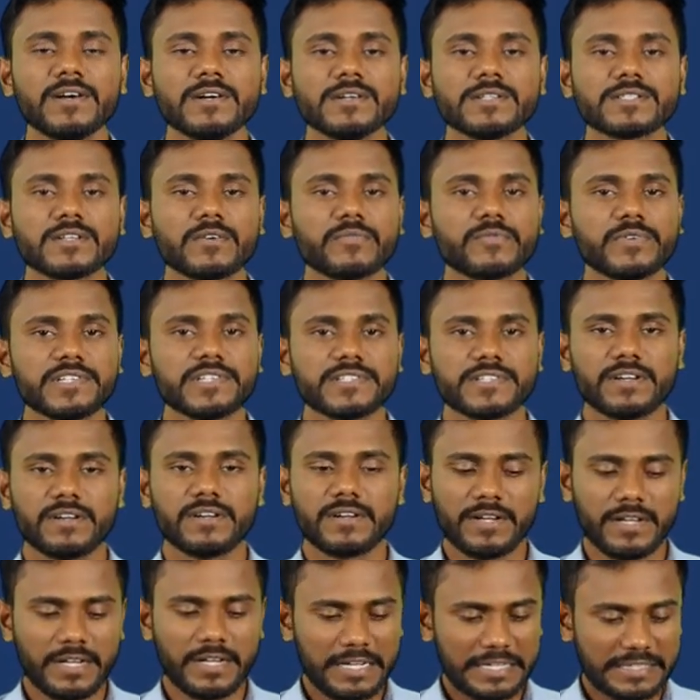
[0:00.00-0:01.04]
So first,
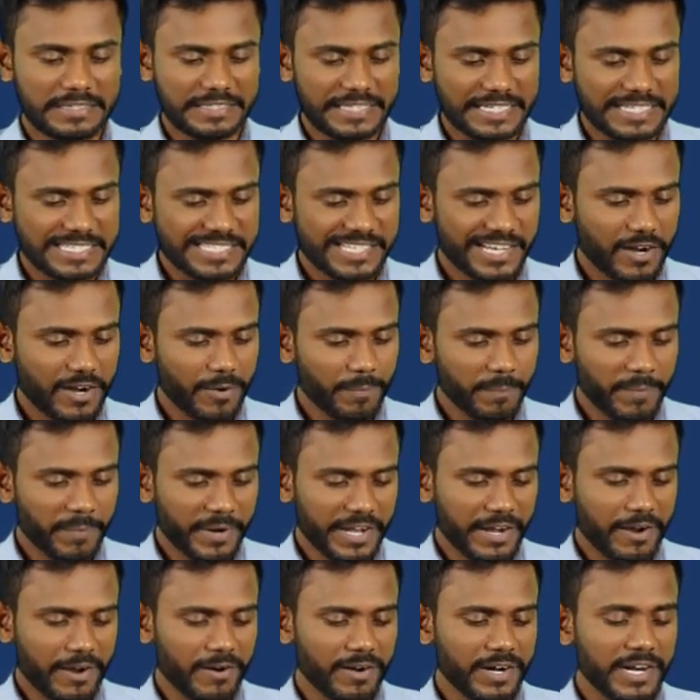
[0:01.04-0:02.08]
there is a
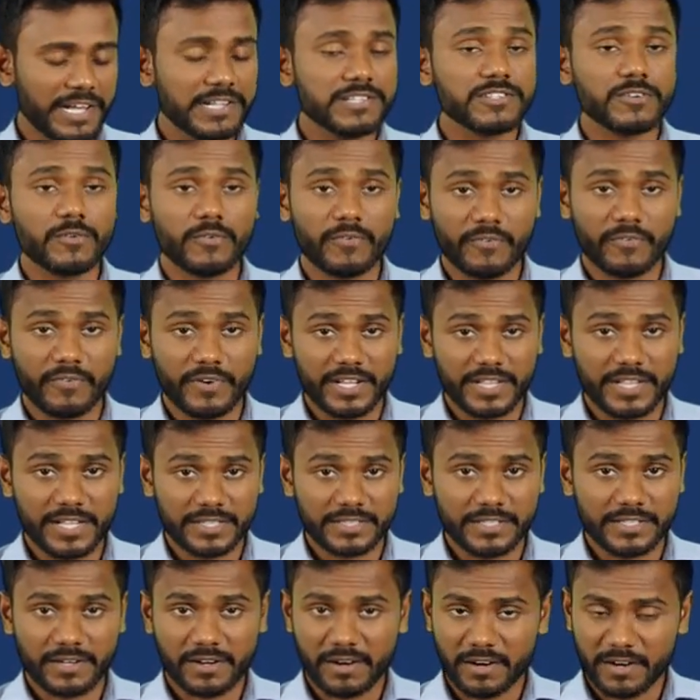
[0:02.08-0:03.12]
company called as
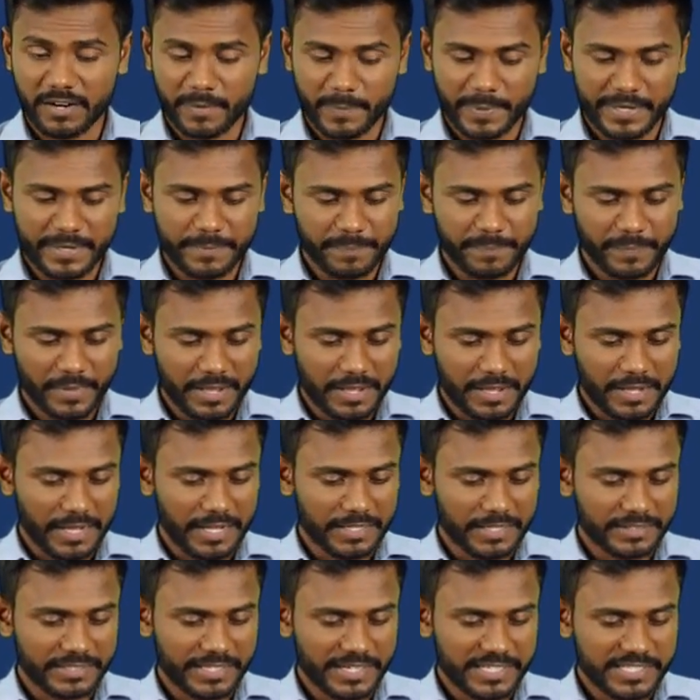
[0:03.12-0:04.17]
Vedanta Academy
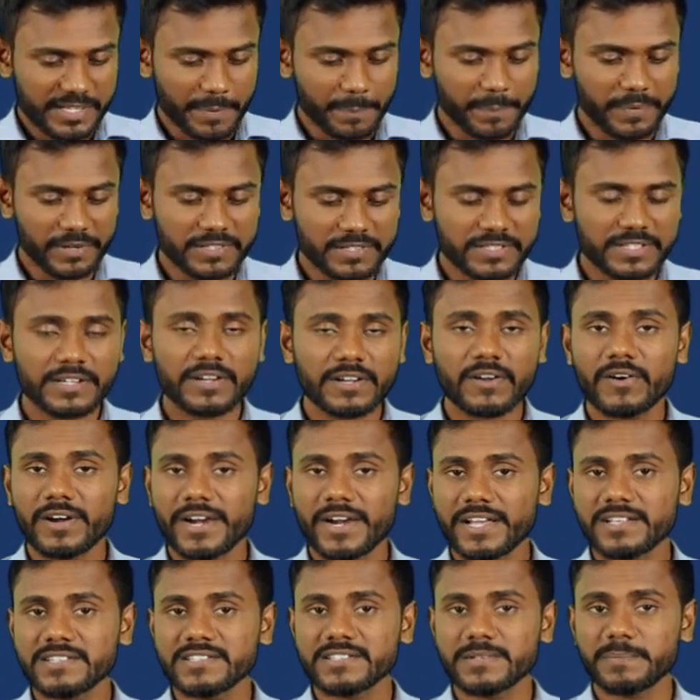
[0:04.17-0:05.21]
and there is a person called
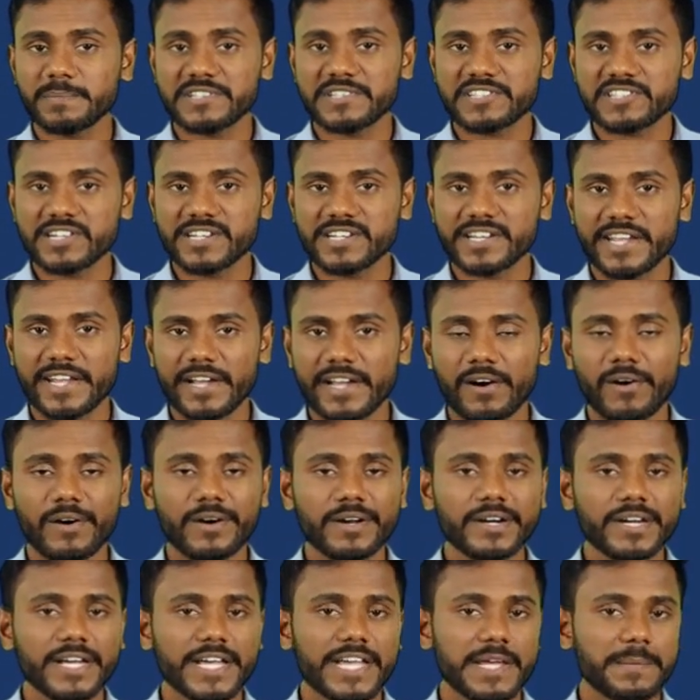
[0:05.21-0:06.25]
as Mr. A
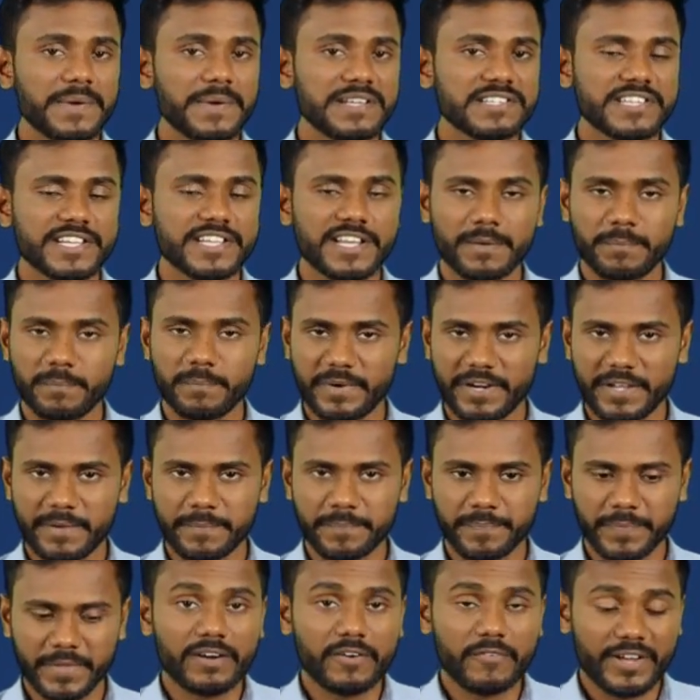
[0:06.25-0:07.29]
or ABC company.
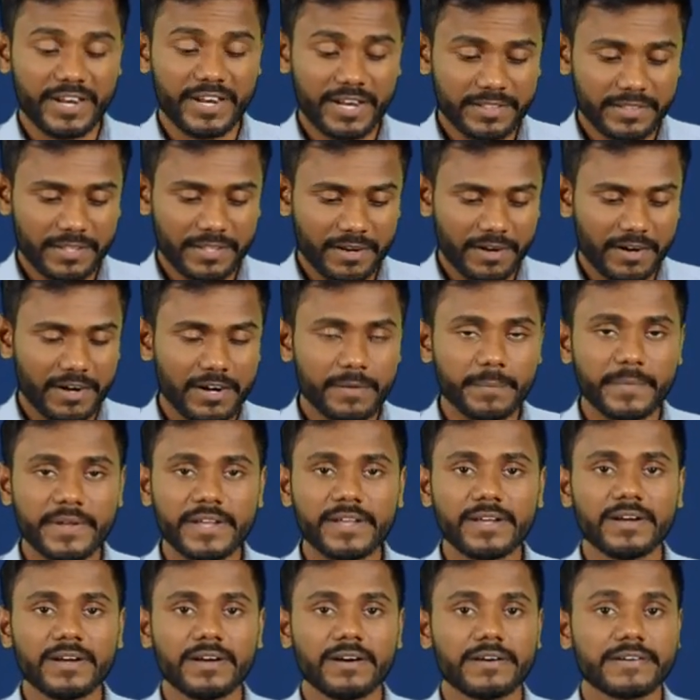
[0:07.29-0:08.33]
And Vedanta
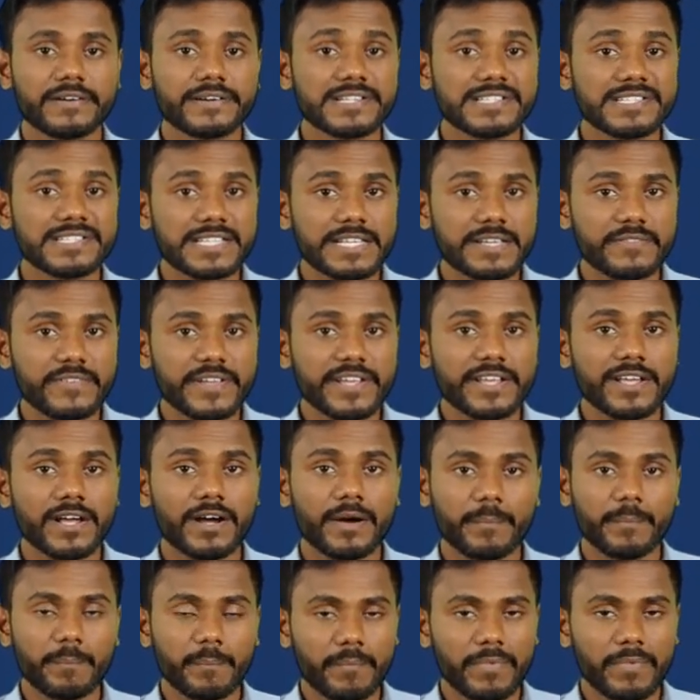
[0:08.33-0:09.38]
Academy are receiving
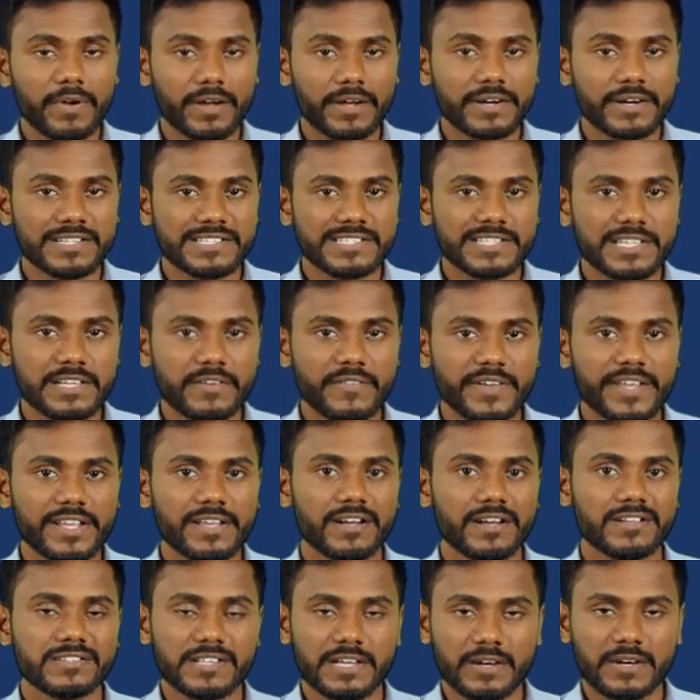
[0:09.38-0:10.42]

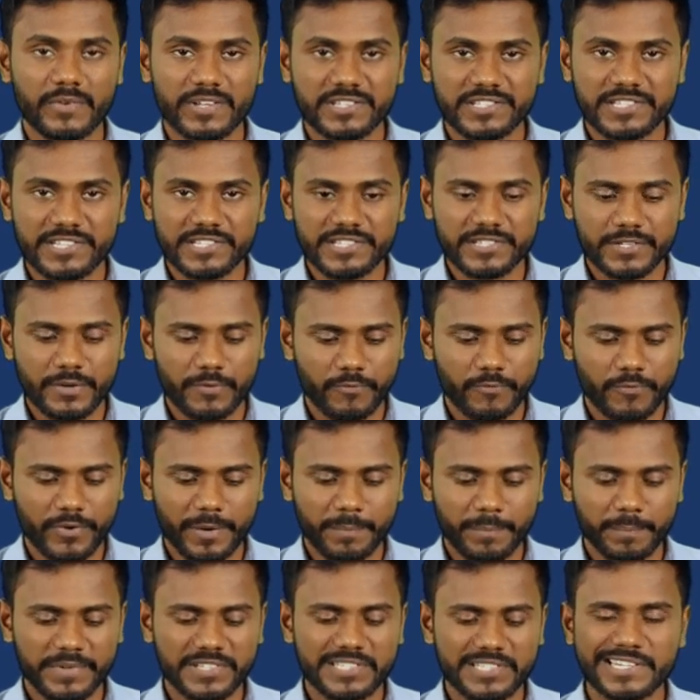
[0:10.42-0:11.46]
services
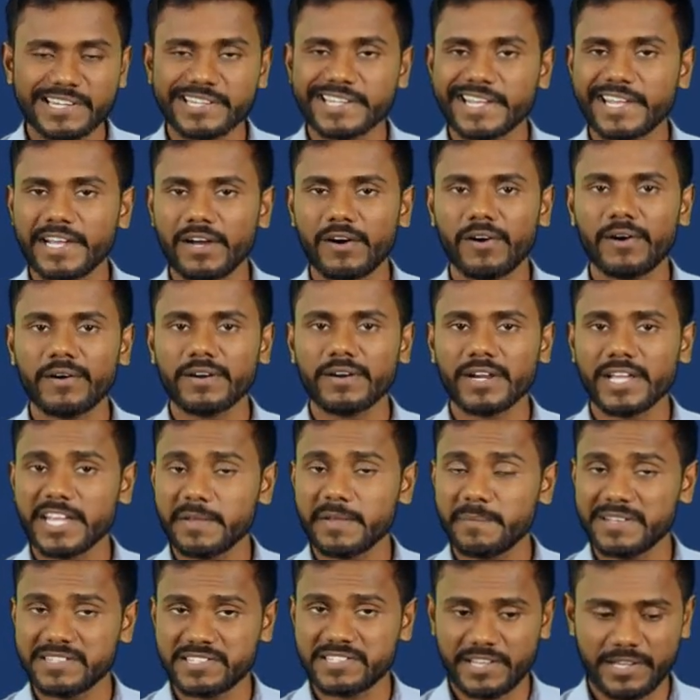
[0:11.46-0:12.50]
from Mr. A or
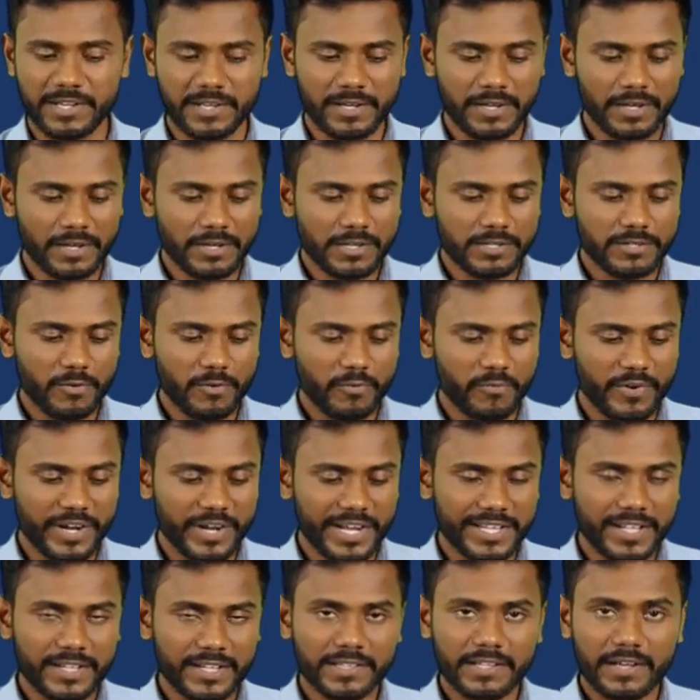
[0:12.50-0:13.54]
ABC. So
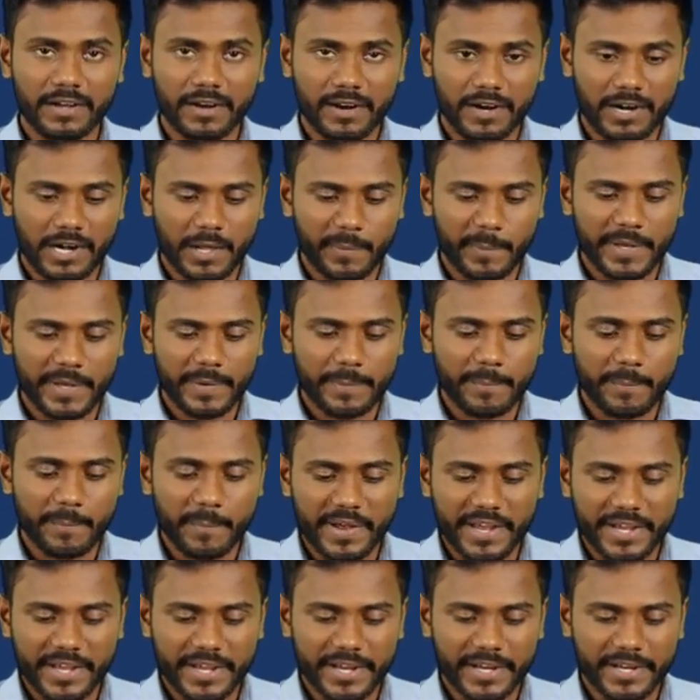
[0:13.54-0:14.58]
Vedanta Academy
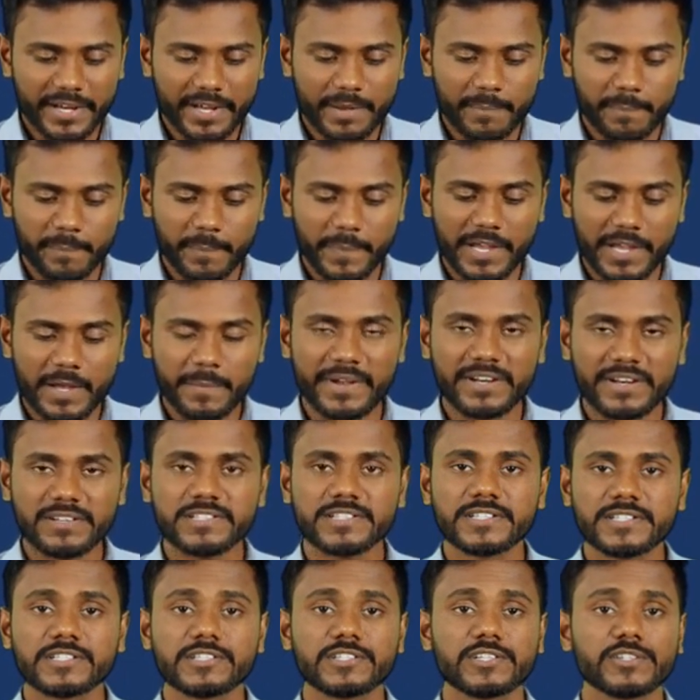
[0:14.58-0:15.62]
making a
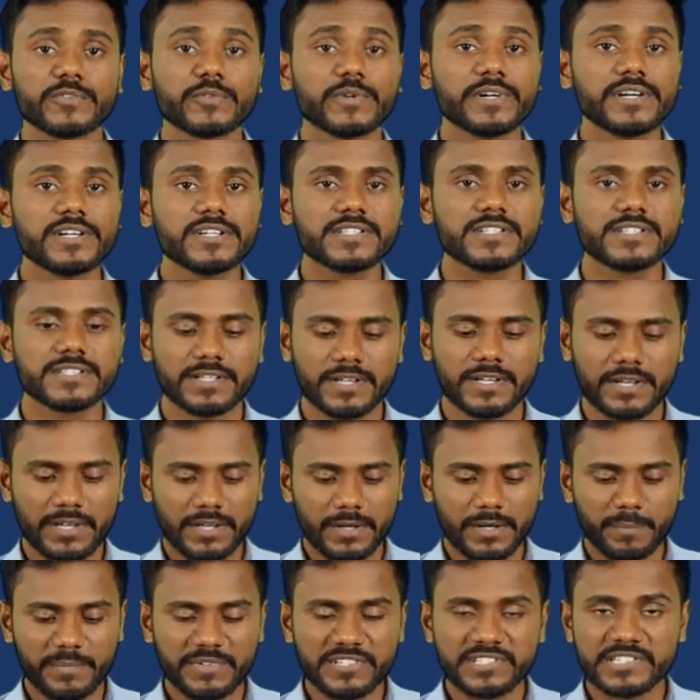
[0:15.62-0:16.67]
payments towards
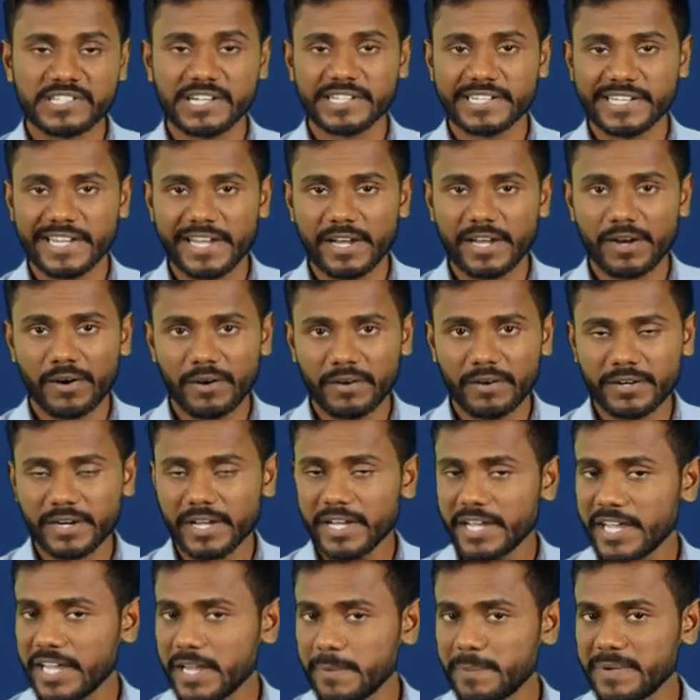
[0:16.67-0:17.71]
Mr. A
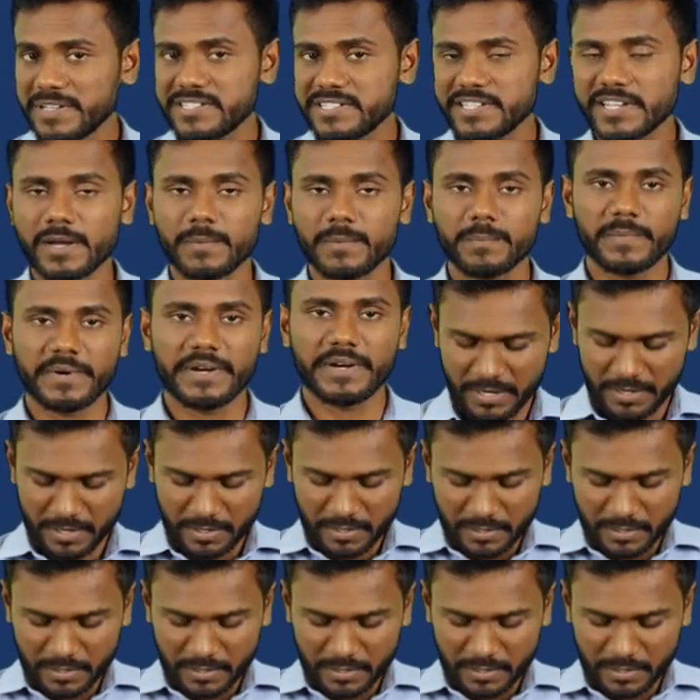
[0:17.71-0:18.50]
or ABC company.